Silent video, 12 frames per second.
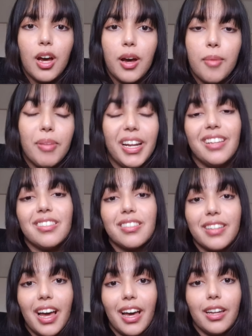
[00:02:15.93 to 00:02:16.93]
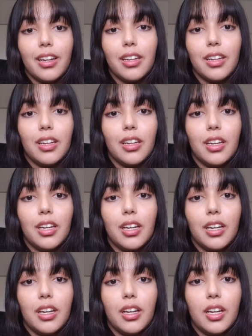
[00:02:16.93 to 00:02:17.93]
But instead,
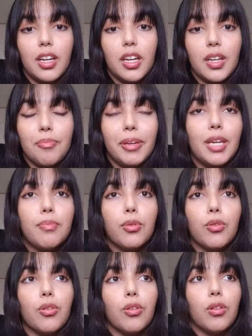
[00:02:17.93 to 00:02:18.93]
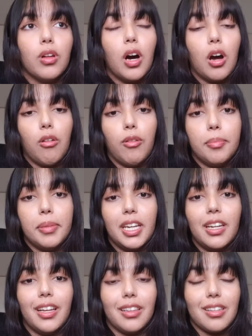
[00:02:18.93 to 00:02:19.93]
people are
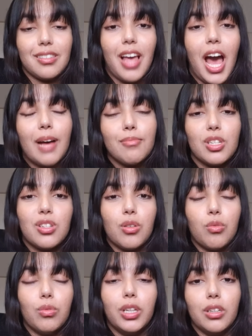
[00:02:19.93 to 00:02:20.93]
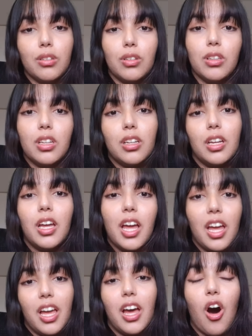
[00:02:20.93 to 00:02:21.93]
repeating this hamster wheel
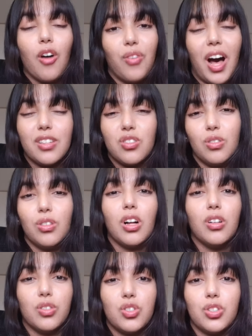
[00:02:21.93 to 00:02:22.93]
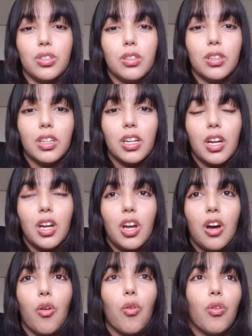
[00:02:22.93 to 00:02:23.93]
of hustle culture
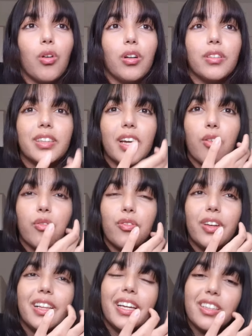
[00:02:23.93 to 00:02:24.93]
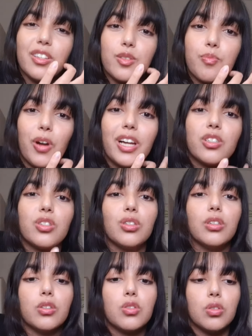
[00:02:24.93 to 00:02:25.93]
or they're feeling this
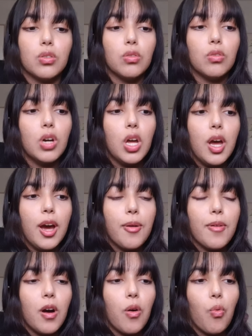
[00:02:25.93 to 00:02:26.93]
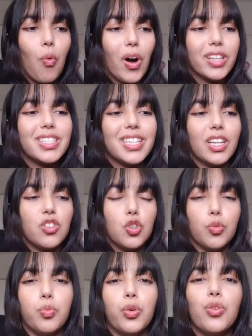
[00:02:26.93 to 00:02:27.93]
pressure to wanting to
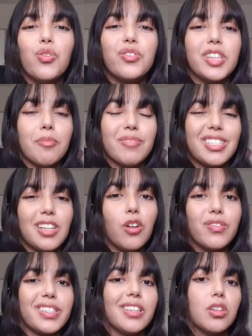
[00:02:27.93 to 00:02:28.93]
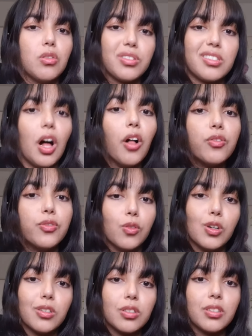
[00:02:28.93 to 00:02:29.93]
prove themselves and their
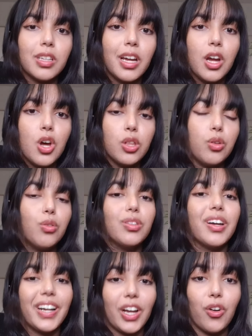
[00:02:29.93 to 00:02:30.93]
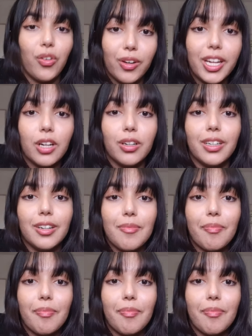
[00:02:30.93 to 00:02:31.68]
self-worth through their career.